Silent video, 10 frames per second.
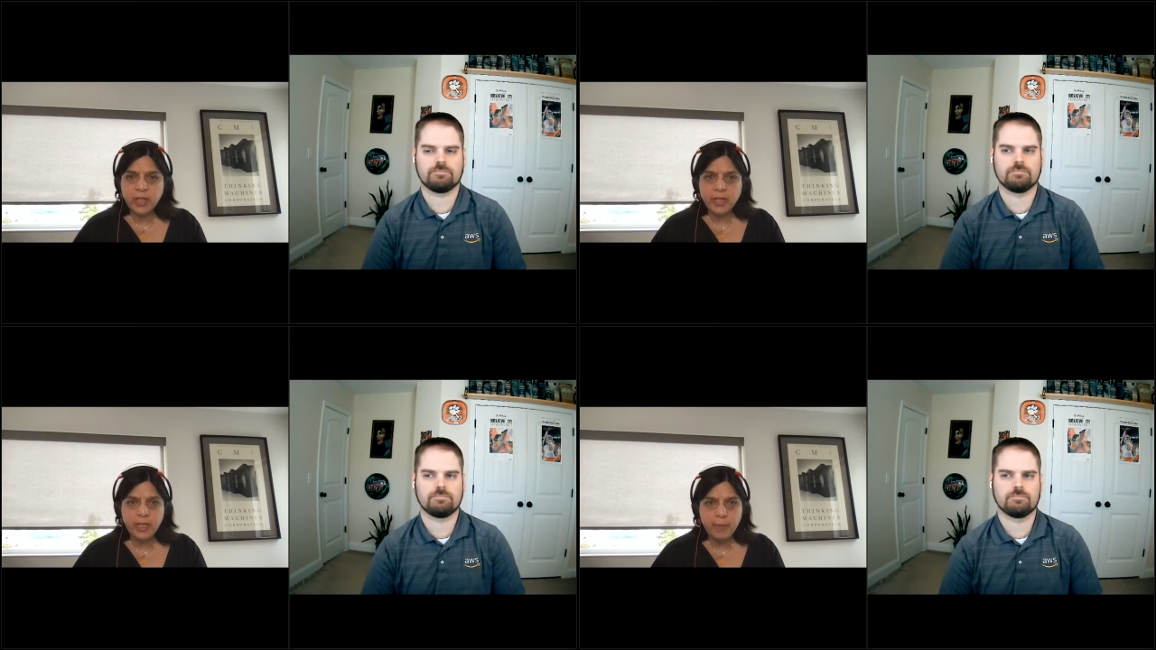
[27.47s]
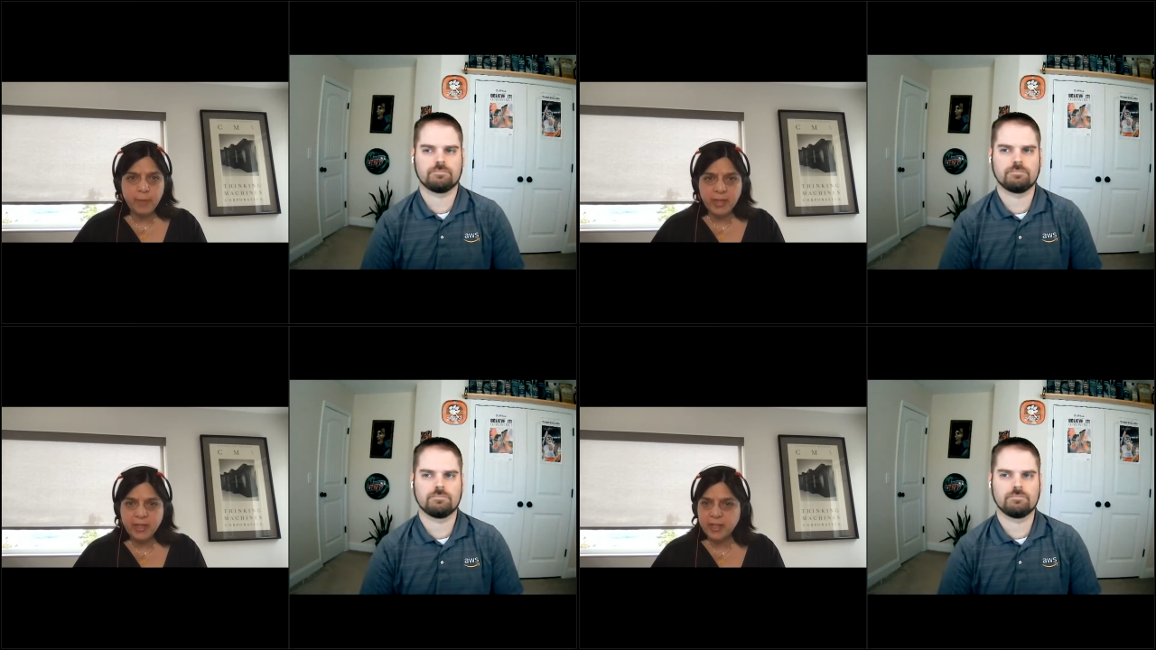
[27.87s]
Speaker 1: and
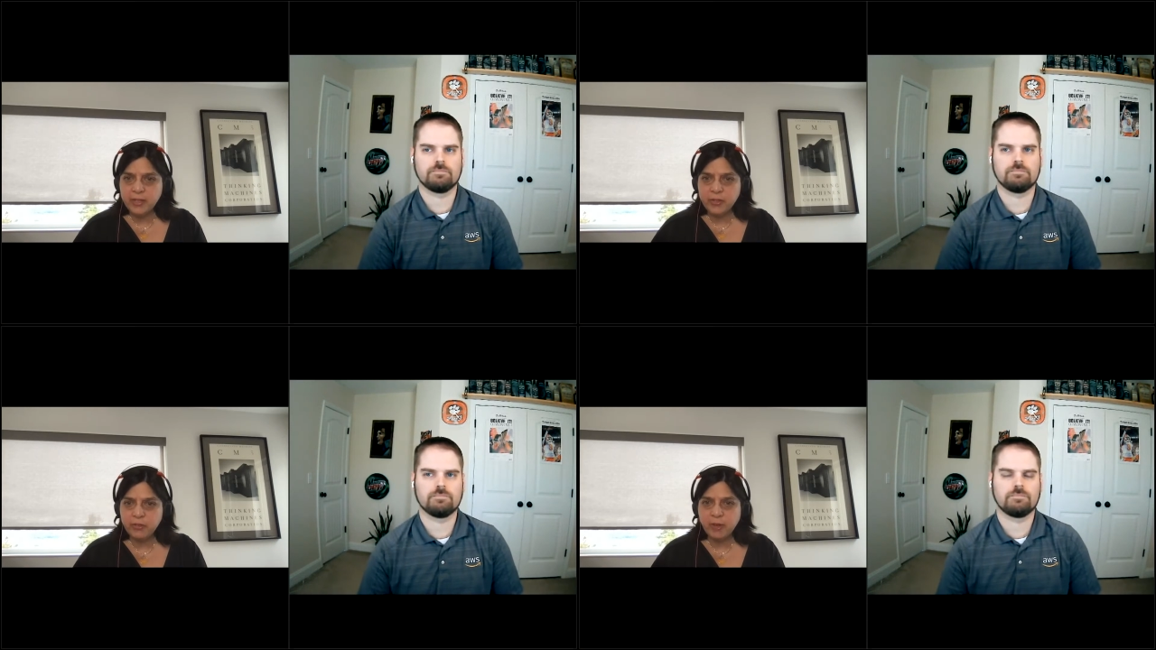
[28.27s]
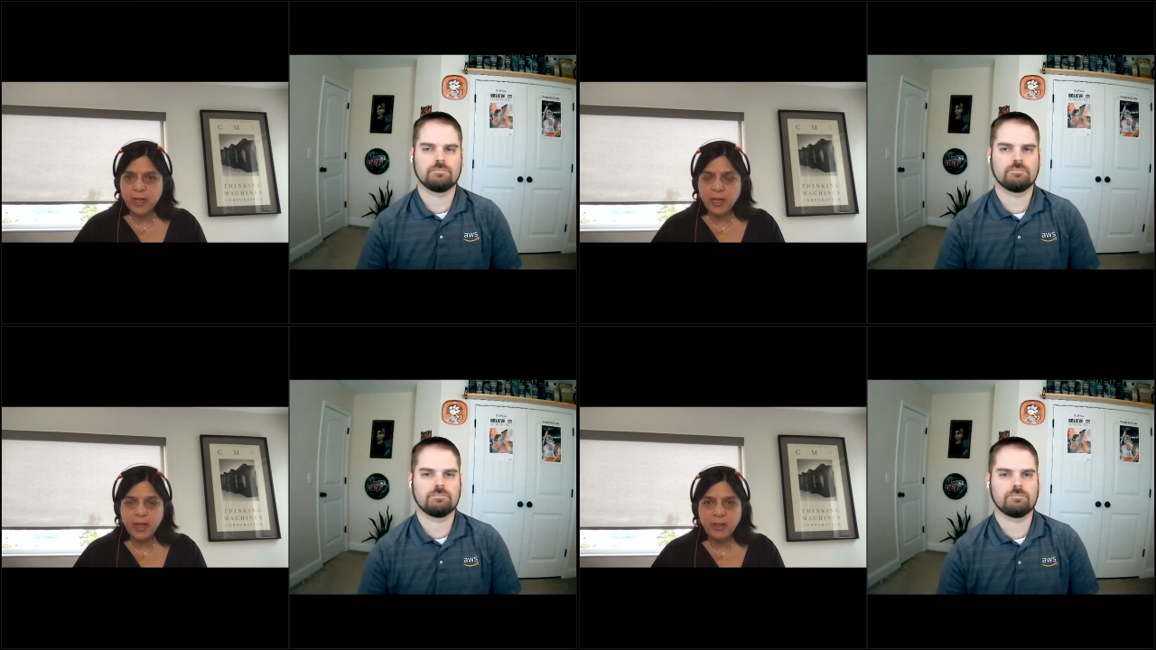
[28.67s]
keeping things
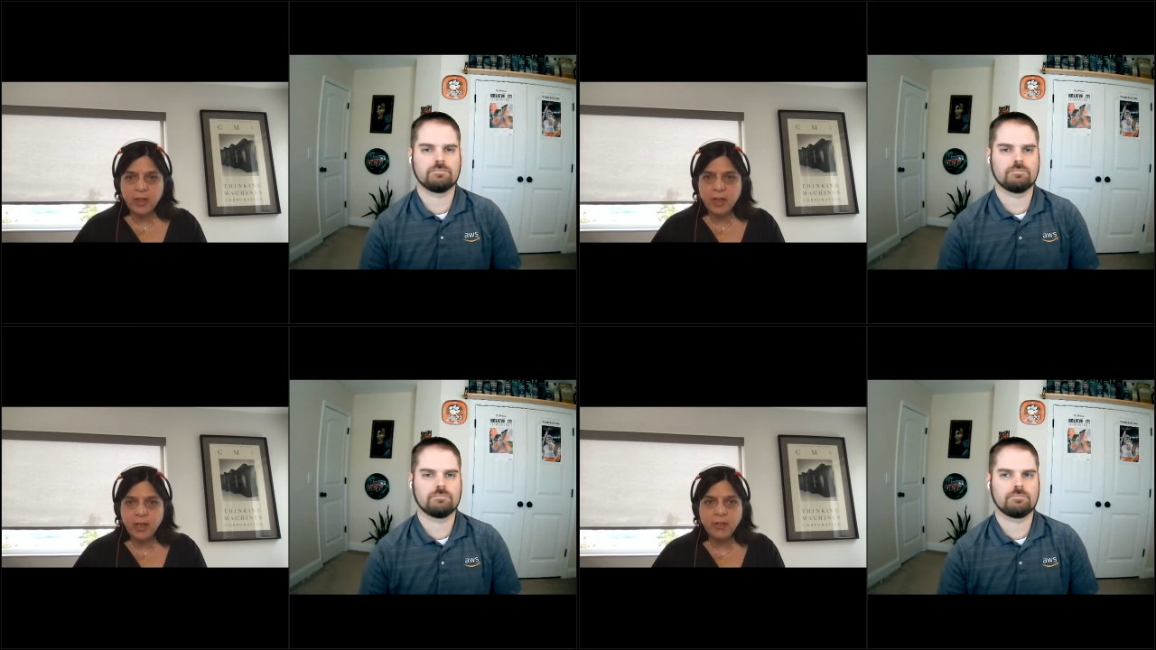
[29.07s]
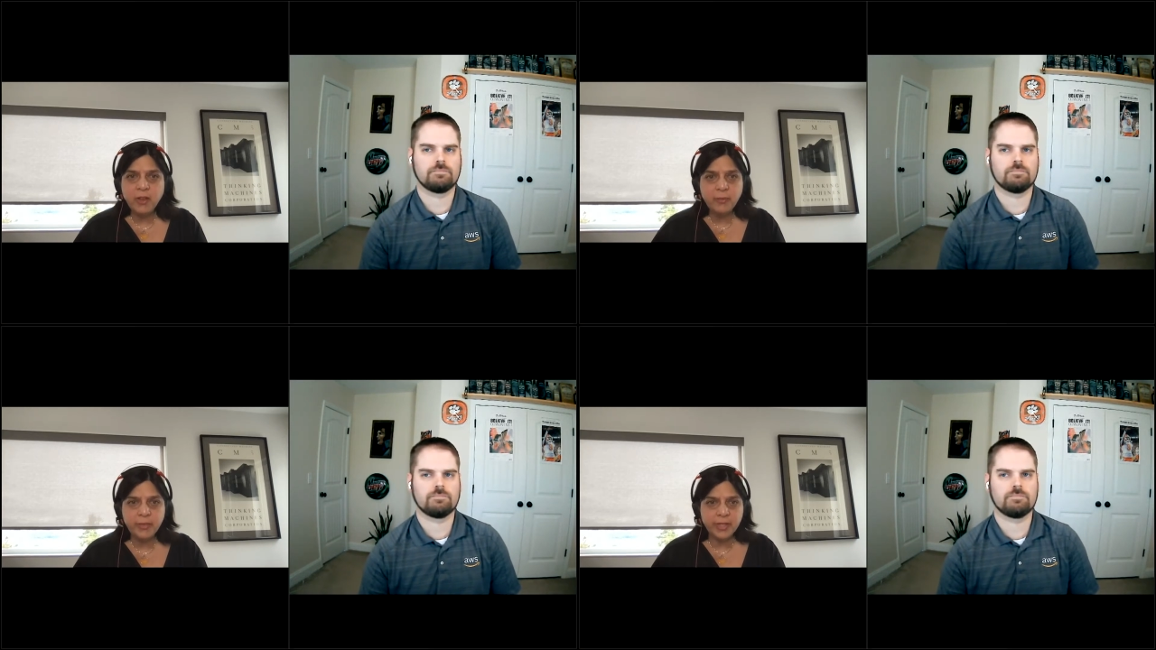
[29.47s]
straight. And I
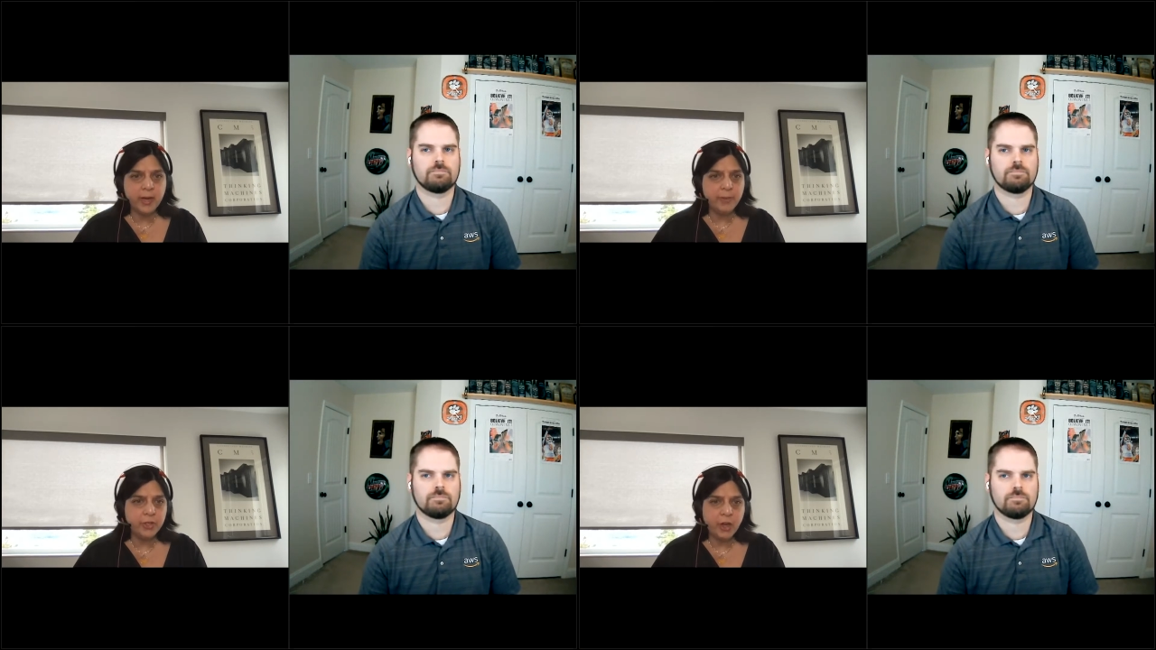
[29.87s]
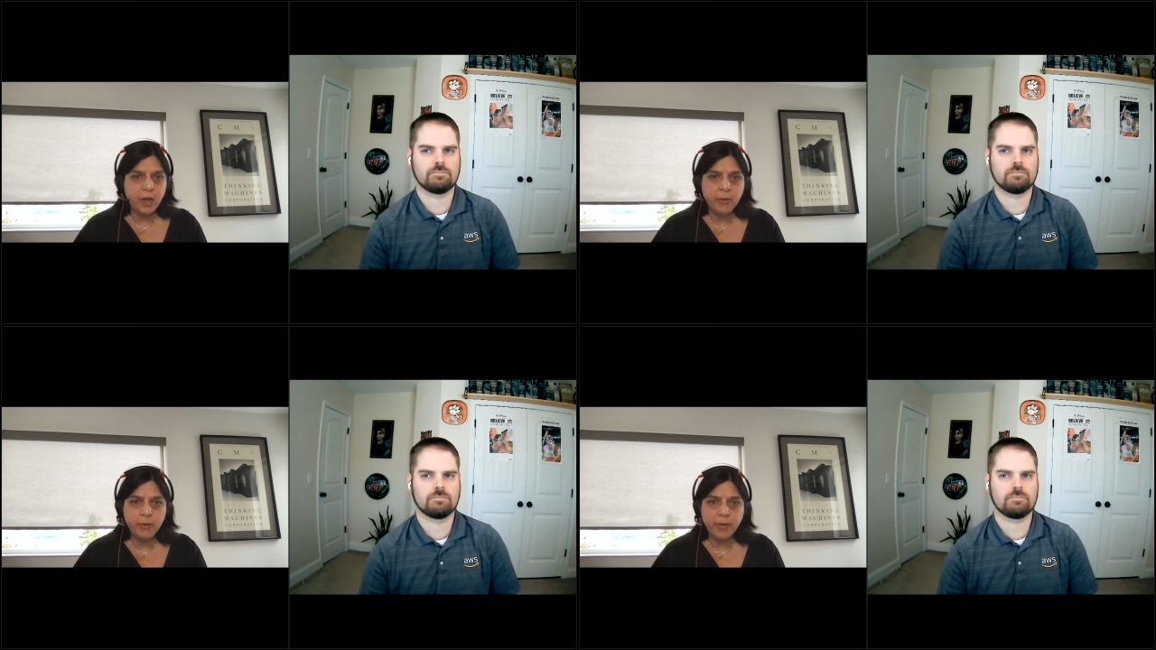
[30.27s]
thought it was time to
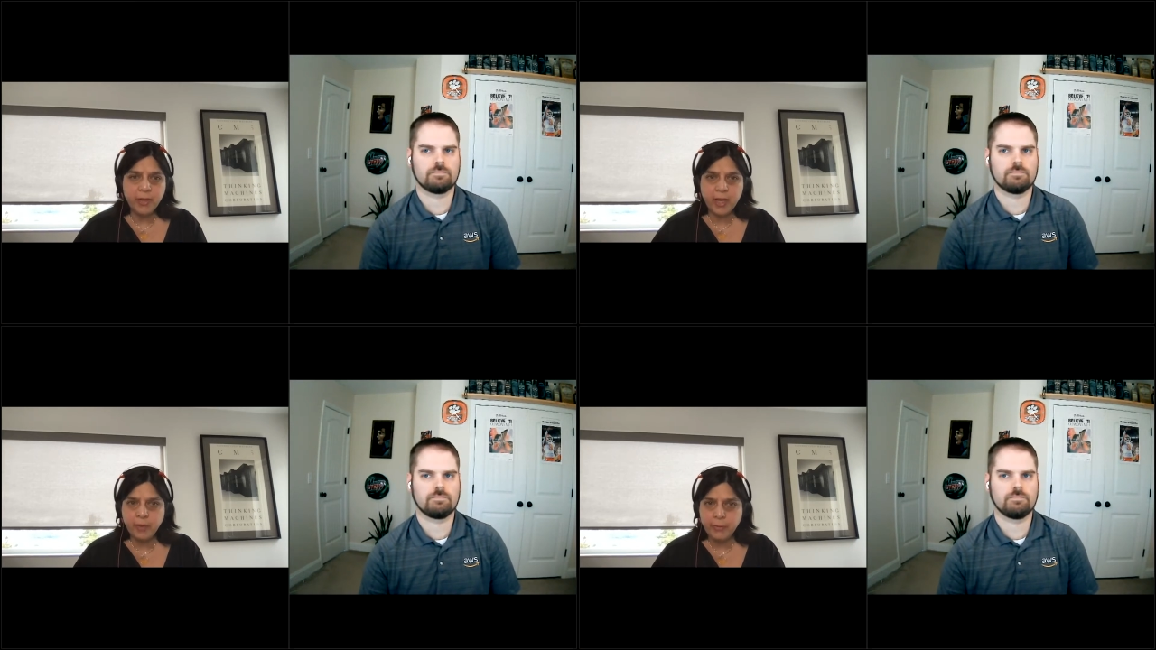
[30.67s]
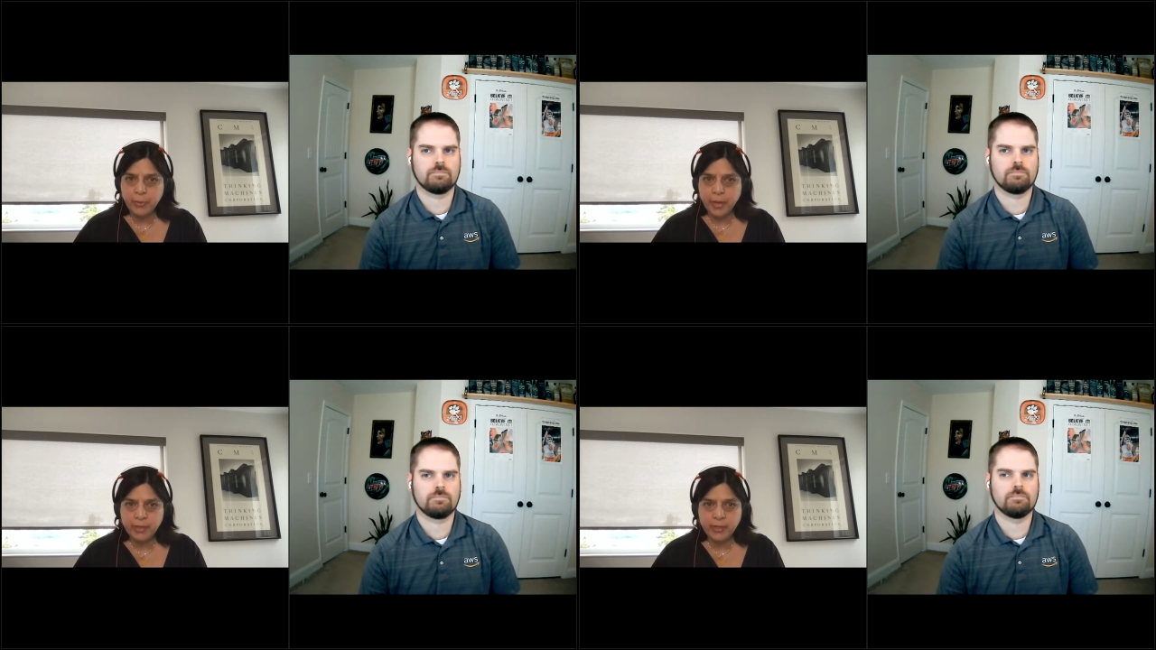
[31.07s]
talk with
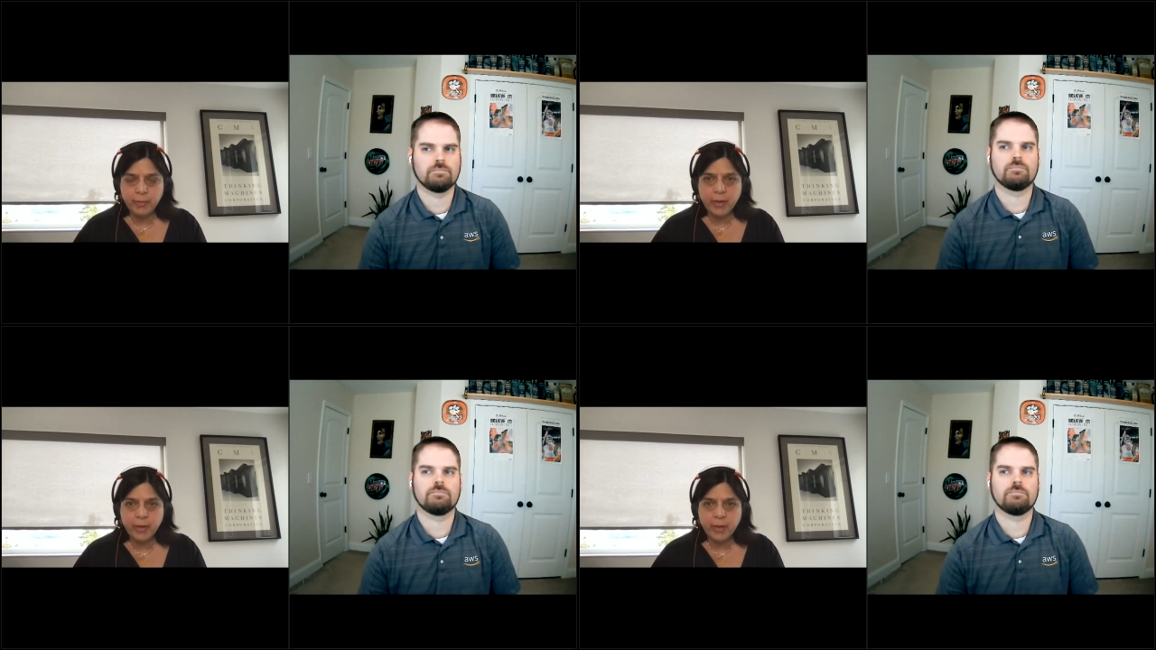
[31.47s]
AWS about